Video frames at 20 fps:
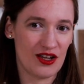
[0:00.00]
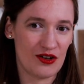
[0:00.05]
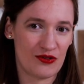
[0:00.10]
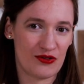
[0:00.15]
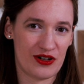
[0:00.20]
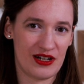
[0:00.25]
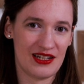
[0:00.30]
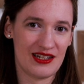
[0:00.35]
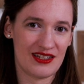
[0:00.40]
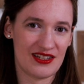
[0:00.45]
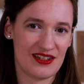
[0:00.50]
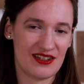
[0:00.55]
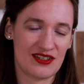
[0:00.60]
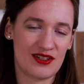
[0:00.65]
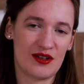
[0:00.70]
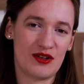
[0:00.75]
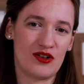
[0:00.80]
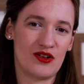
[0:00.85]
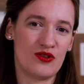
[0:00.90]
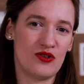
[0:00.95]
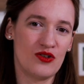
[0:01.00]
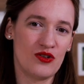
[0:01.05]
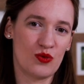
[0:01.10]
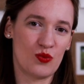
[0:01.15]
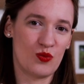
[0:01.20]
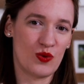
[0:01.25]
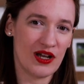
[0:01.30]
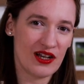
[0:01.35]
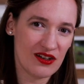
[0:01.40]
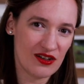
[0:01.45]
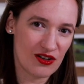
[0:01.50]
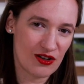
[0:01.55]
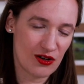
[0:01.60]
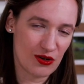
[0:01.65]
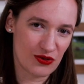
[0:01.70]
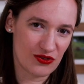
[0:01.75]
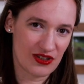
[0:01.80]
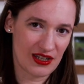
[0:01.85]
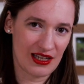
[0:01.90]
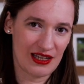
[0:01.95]
For instance, on one
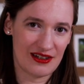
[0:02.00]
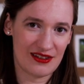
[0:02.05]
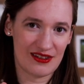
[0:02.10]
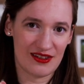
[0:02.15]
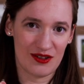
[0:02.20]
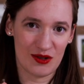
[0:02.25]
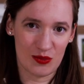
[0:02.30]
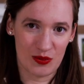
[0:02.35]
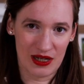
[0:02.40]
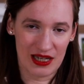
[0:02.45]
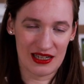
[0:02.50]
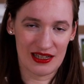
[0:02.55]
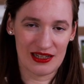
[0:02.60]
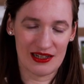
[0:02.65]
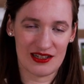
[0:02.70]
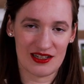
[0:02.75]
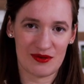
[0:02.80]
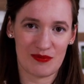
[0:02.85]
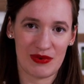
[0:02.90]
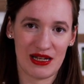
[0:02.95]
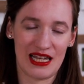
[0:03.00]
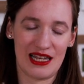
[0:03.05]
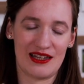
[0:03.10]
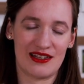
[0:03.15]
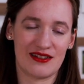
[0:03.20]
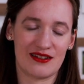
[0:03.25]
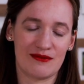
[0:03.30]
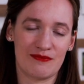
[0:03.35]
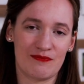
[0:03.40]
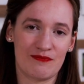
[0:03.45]
note and the way it is played.